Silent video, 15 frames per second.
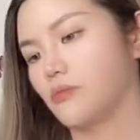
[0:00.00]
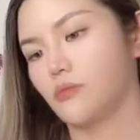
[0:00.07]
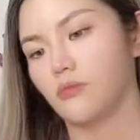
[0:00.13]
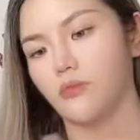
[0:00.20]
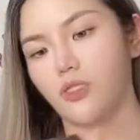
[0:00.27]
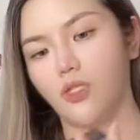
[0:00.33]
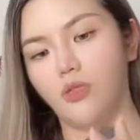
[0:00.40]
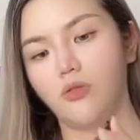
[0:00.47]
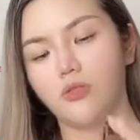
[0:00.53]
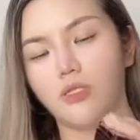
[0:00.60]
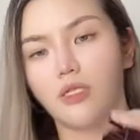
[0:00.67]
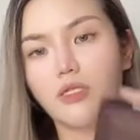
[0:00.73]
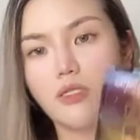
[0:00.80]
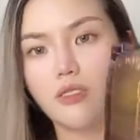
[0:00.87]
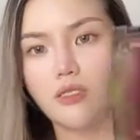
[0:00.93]
So it looks like
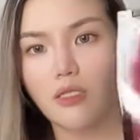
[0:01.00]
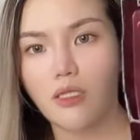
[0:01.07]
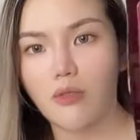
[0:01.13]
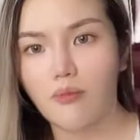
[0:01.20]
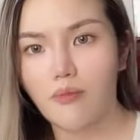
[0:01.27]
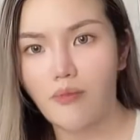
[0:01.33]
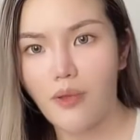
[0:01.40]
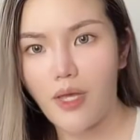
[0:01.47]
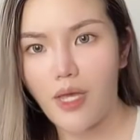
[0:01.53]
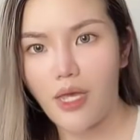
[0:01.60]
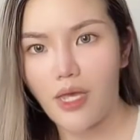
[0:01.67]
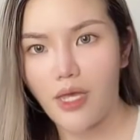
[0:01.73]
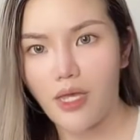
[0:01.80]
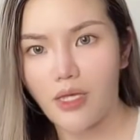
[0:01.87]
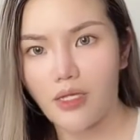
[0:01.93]
this at the
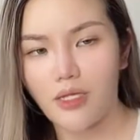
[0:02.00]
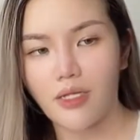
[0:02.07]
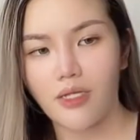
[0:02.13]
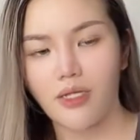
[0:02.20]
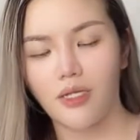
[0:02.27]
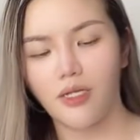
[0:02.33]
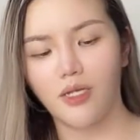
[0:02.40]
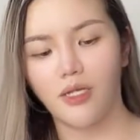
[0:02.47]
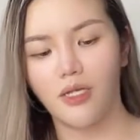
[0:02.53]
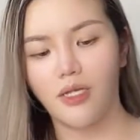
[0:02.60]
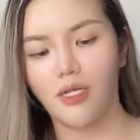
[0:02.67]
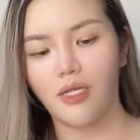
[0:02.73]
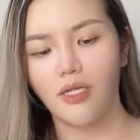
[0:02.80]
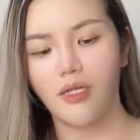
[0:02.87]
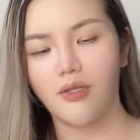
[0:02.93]
back.
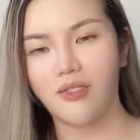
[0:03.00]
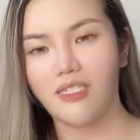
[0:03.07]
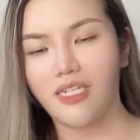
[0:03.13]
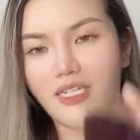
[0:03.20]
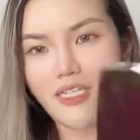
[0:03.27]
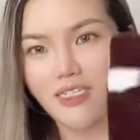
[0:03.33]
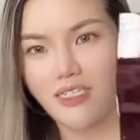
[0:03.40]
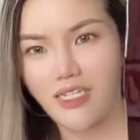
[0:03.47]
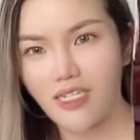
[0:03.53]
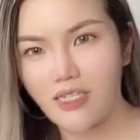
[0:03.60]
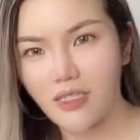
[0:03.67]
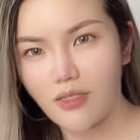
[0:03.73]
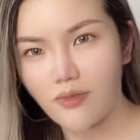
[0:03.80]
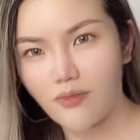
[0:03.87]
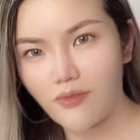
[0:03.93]
It looks like this at
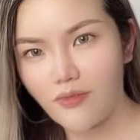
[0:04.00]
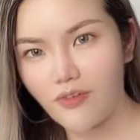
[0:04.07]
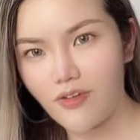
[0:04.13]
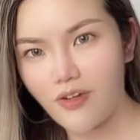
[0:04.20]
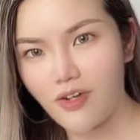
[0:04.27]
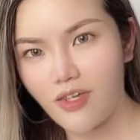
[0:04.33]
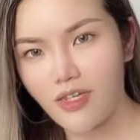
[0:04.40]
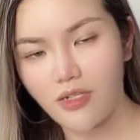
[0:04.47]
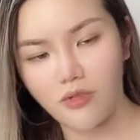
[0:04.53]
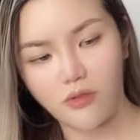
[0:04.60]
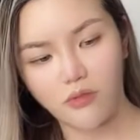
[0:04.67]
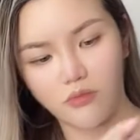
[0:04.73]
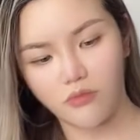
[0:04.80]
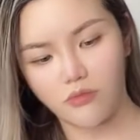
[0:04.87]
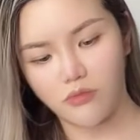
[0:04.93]
the front. Oh,
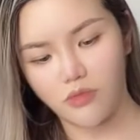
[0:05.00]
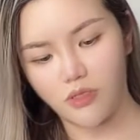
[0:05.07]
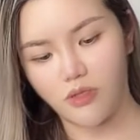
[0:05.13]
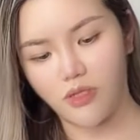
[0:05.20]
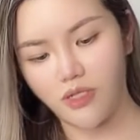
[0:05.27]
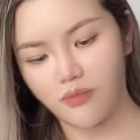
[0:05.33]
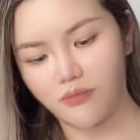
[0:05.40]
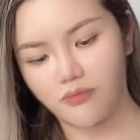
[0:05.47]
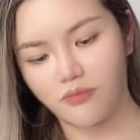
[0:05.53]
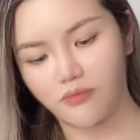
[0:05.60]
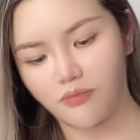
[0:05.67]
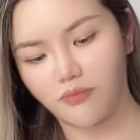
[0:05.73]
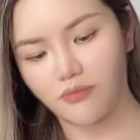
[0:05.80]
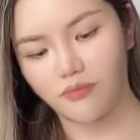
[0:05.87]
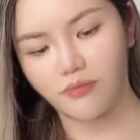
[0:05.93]
sorry.
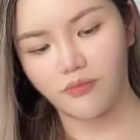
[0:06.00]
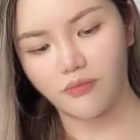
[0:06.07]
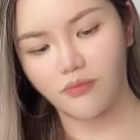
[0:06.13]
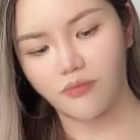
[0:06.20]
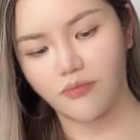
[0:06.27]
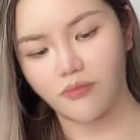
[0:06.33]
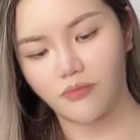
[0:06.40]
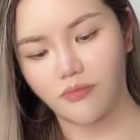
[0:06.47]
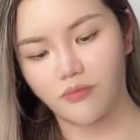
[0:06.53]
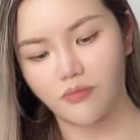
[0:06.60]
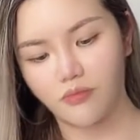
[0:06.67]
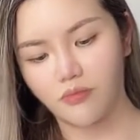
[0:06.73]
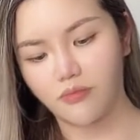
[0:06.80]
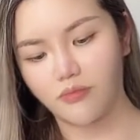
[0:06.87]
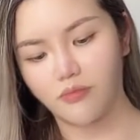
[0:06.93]

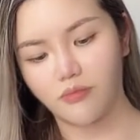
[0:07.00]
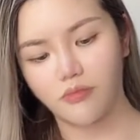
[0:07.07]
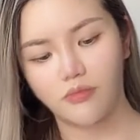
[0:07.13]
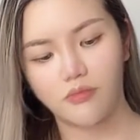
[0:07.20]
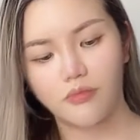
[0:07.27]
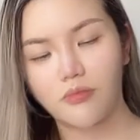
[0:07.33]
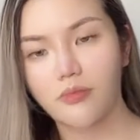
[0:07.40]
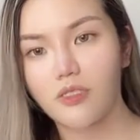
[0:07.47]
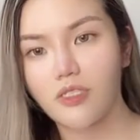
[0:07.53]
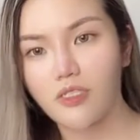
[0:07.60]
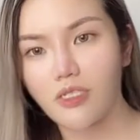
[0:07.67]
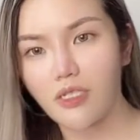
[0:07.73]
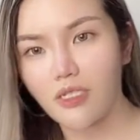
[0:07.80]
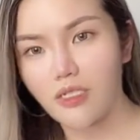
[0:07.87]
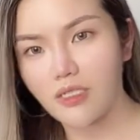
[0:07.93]
Looks like
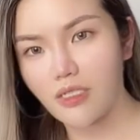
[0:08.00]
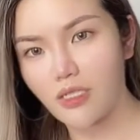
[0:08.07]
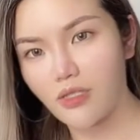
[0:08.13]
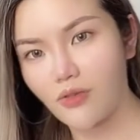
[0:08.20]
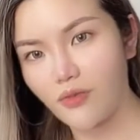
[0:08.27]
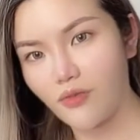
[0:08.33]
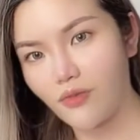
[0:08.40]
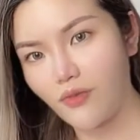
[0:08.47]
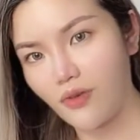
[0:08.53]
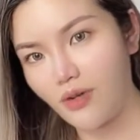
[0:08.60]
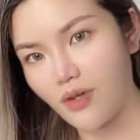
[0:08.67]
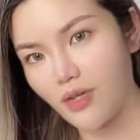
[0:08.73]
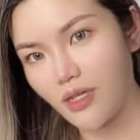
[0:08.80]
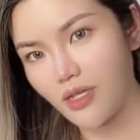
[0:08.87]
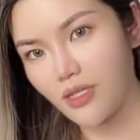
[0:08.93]
this at the
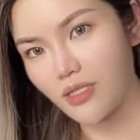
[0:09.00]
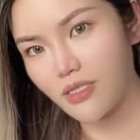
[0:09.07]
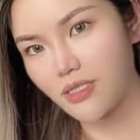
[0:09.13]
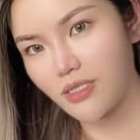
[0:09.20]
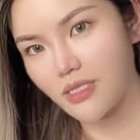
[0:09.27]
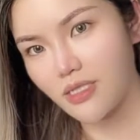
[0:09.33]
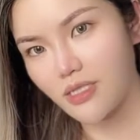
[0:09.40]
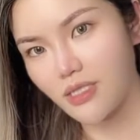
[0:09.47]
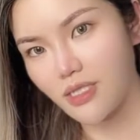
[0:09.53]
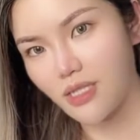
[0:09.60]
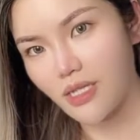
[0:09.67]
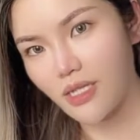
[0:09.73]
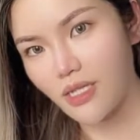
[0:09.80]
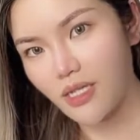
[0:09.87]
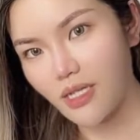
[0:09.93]
front.
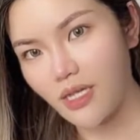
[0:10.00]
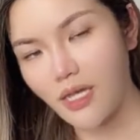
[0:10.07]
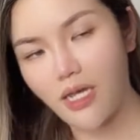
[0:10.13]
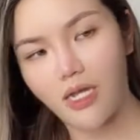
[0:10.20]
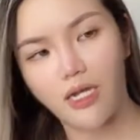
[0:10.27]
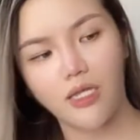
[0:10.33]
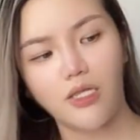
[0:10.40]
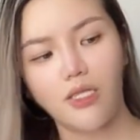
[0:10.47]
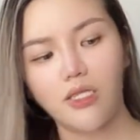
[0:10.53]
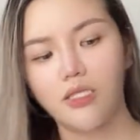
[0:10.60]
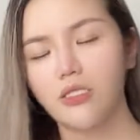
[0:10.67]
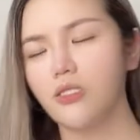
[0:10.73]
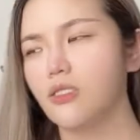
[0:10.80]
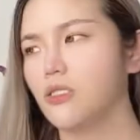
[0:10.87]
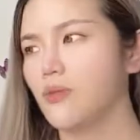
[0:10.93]
And I think this
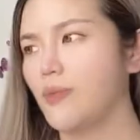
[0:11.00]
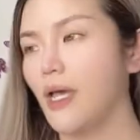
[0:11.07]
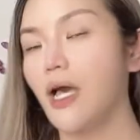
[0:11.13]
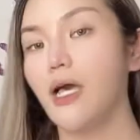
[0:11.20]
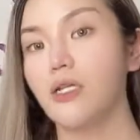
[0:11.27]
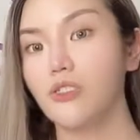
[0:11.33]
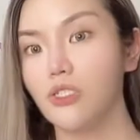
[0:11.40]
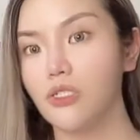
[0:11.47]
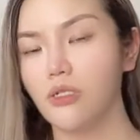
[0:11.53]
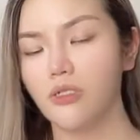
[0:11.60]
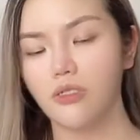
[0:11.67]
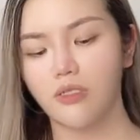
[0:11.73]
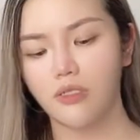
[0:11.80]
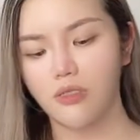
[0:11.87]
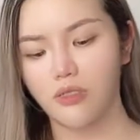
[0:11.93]
is about
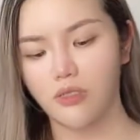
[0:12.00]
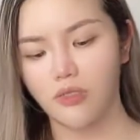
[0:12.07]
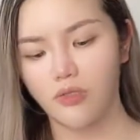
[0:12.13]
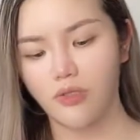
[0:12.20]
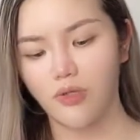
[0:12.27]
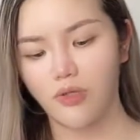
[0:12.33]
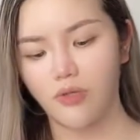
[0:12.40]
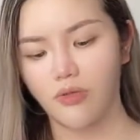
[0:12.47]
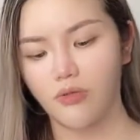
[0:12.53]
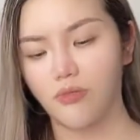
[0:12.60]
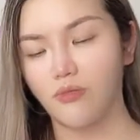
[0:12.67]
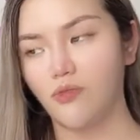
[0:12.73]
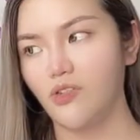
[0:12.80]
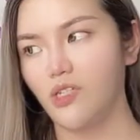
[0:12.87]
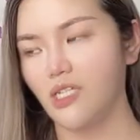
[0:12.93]
$100. So
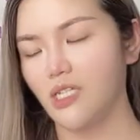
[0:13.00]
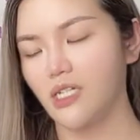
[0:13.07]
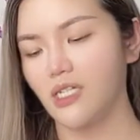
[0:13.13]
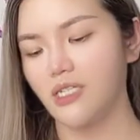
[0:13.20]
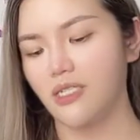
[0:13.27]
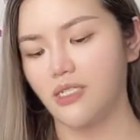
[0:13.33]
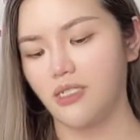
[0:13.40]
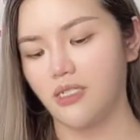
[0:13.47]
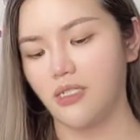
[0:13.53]
really nice.